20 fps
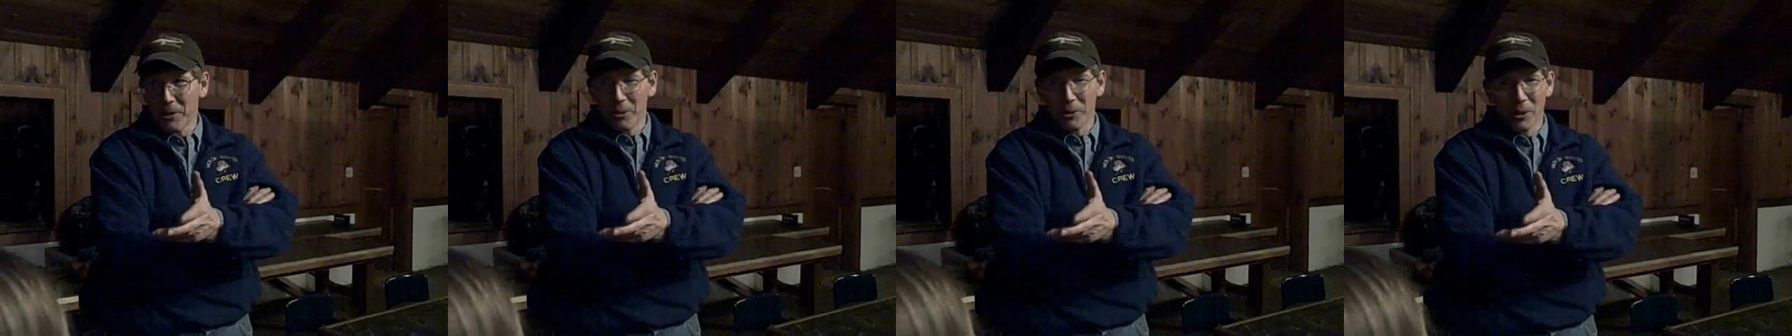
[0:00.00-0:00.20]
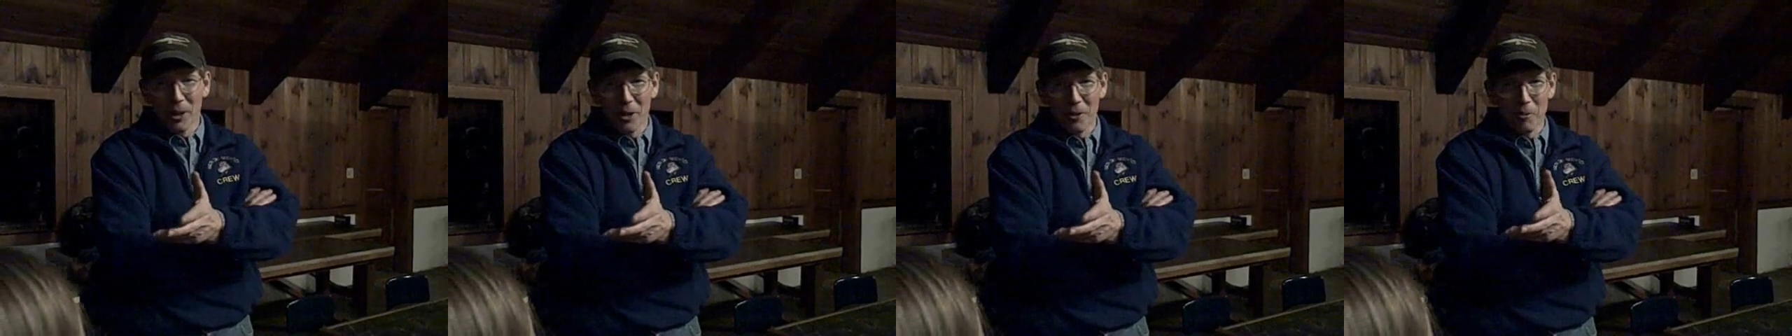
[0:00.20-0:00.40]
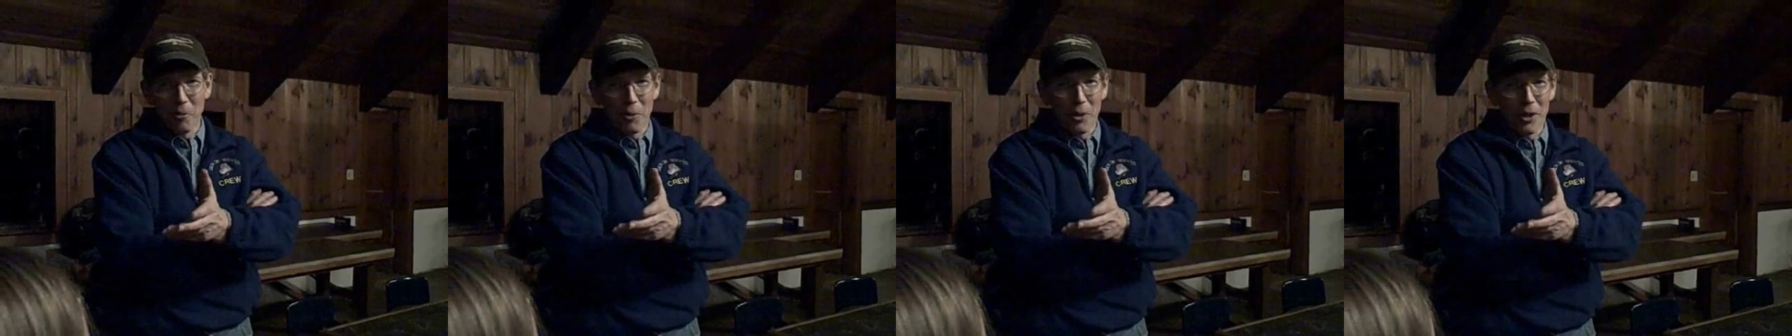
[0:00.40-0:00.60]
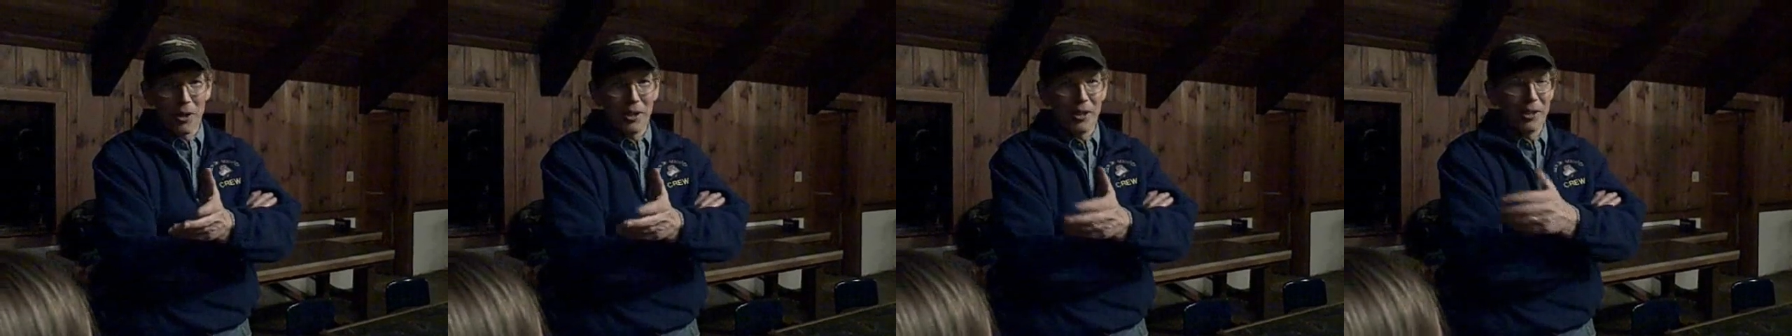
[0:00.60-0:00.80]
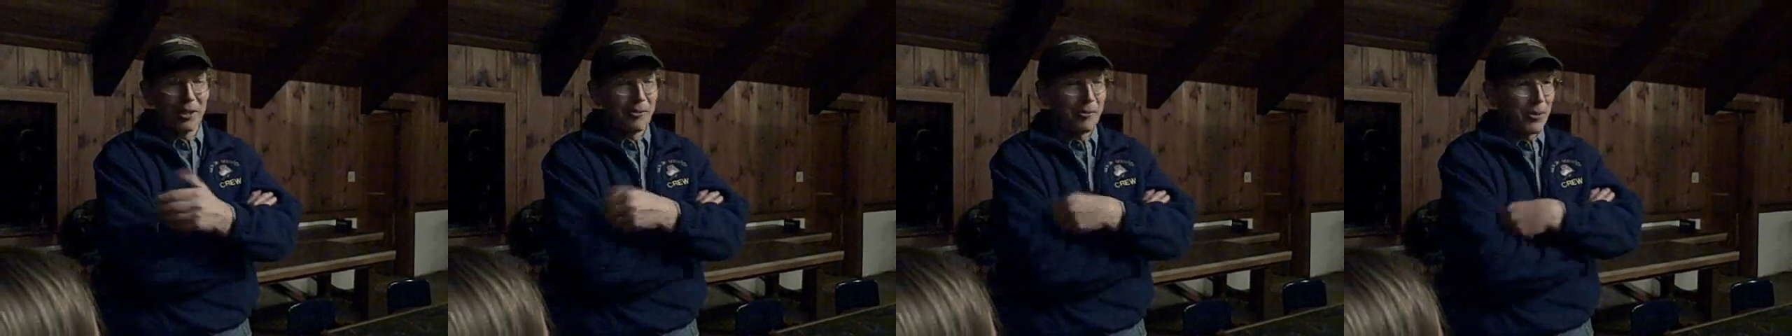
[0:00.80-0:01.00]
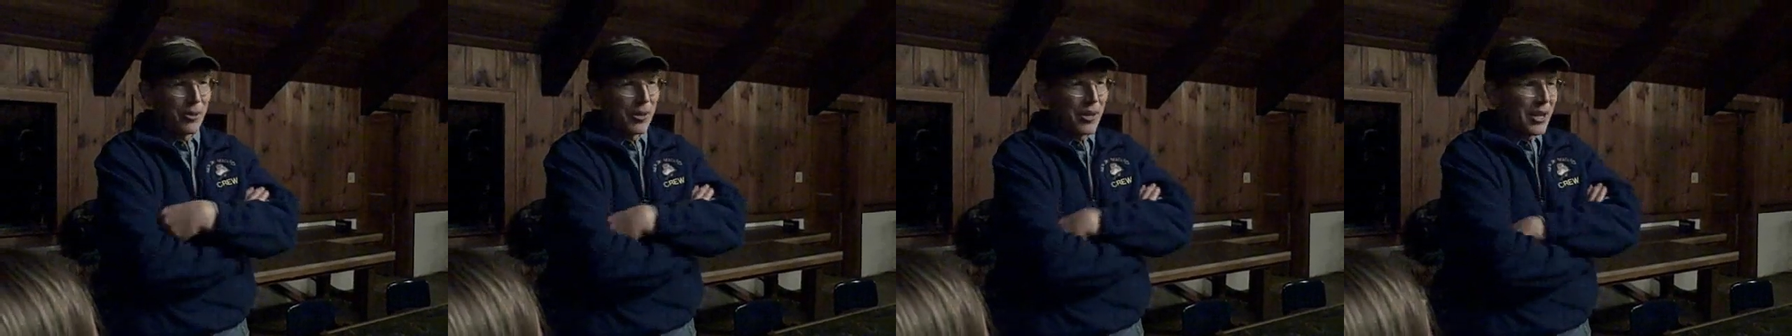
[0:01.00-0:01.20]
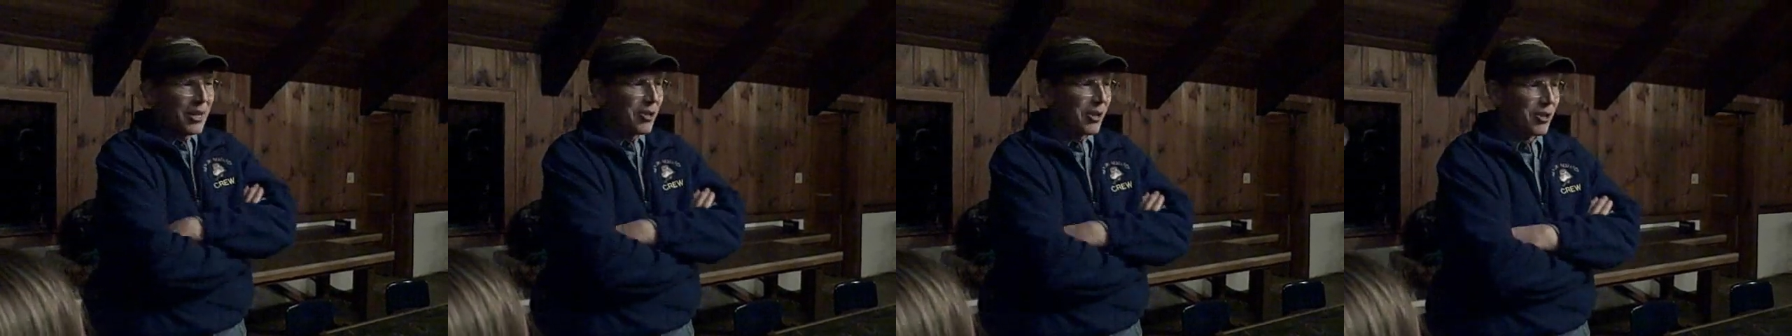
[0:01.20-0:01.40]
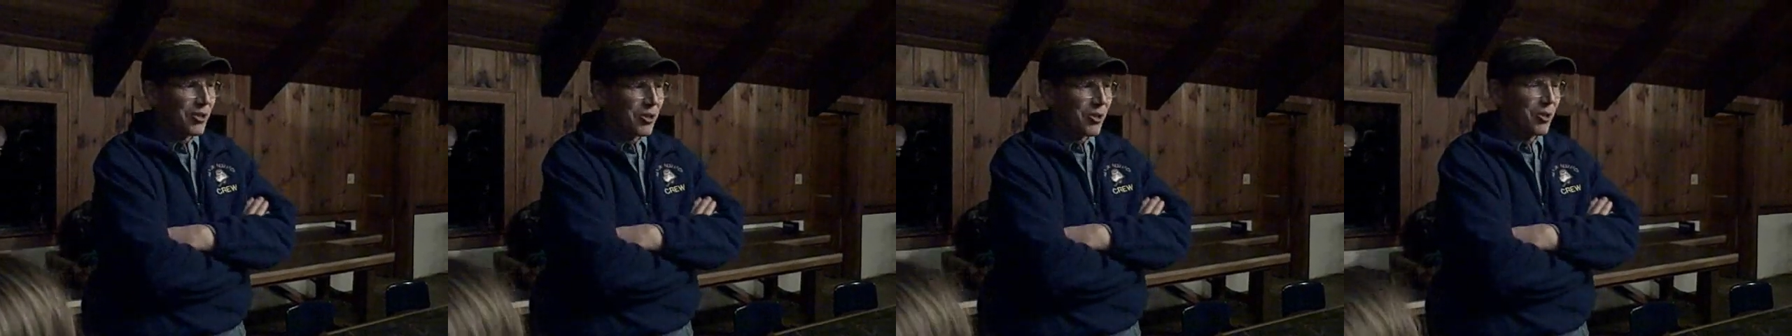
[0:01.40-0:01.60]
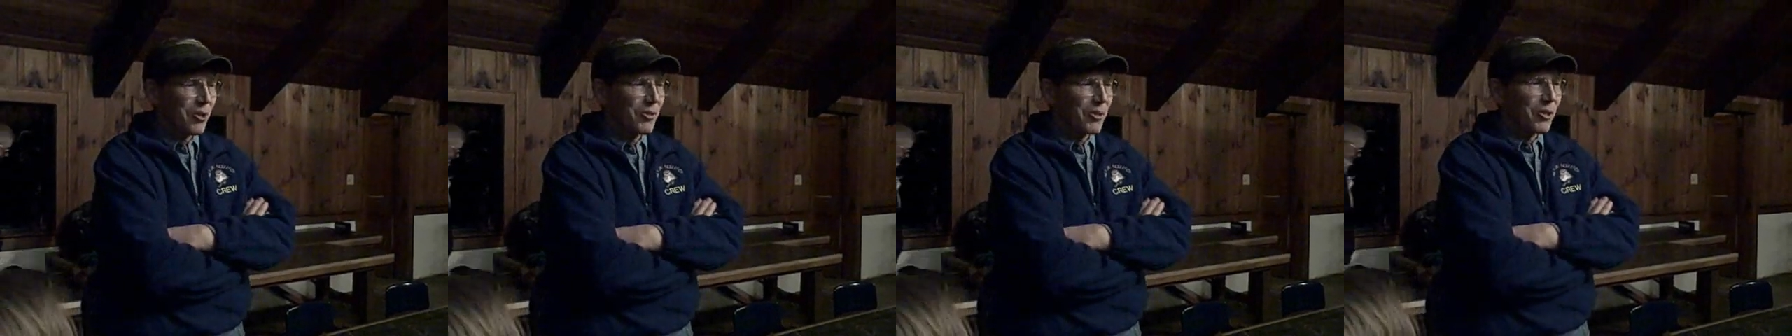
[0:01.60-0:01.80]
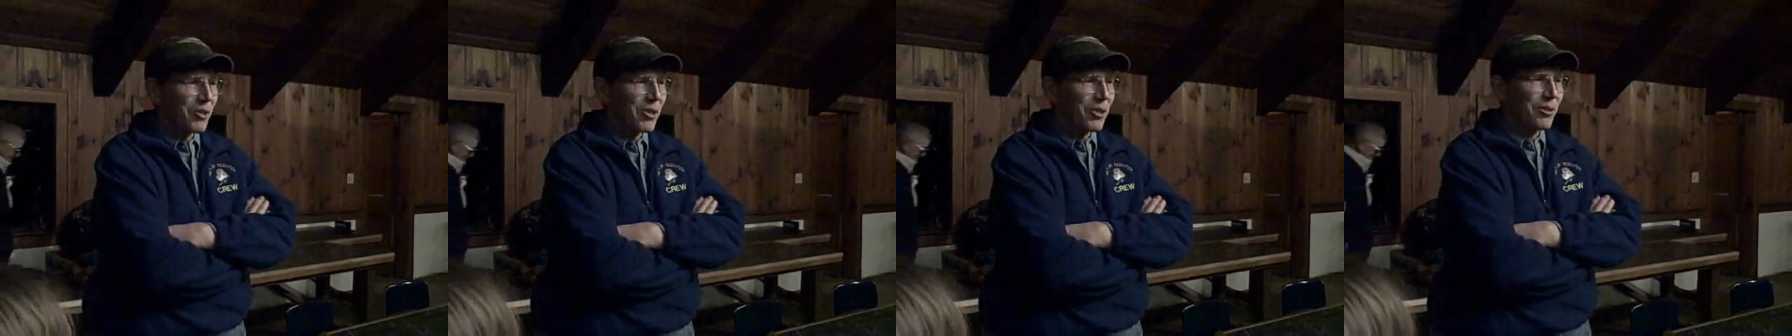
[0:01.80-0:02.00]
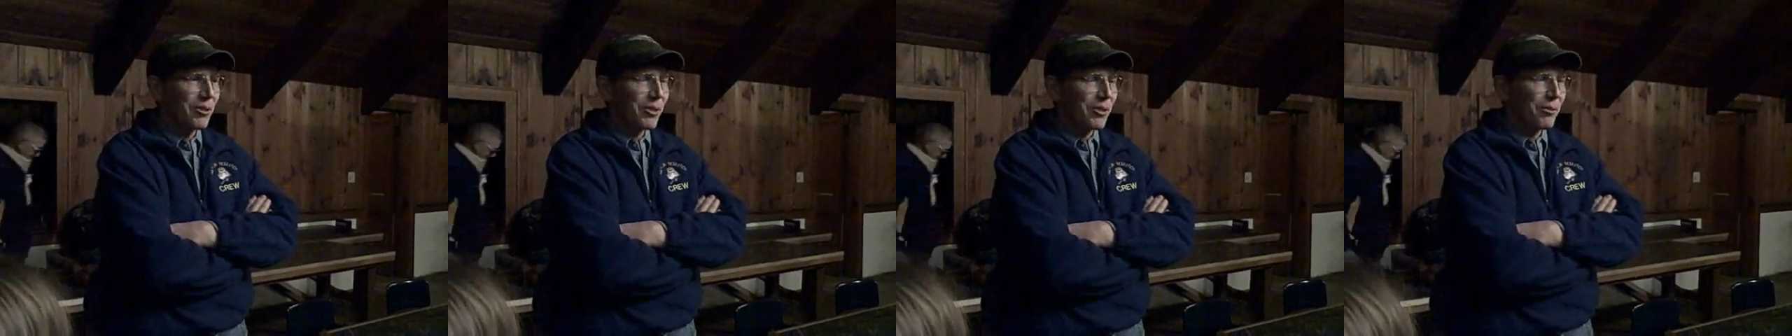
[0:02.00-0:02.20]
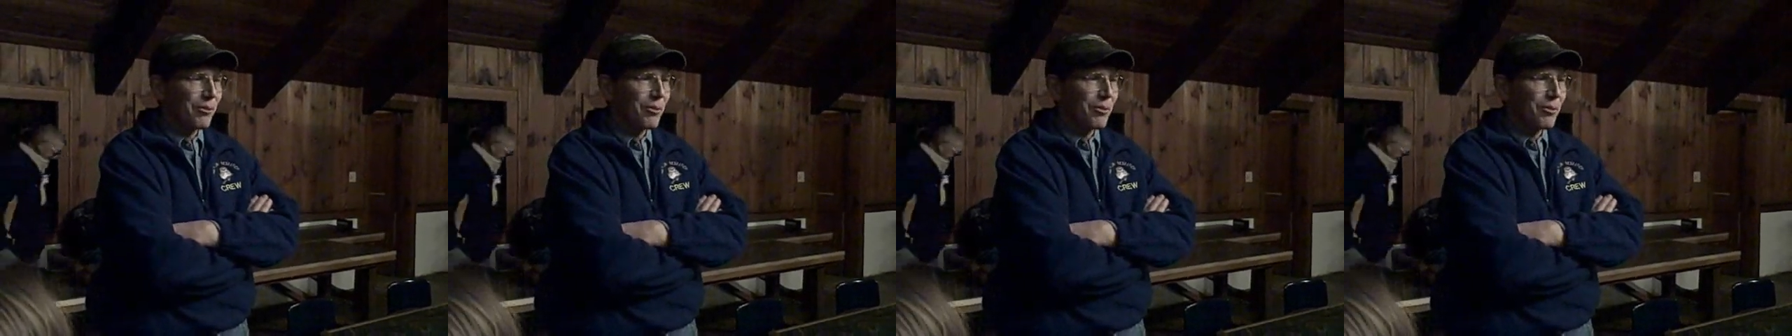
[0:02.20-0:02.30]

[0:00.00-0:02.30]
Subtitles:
do a lot of work for the Nature Conservancy,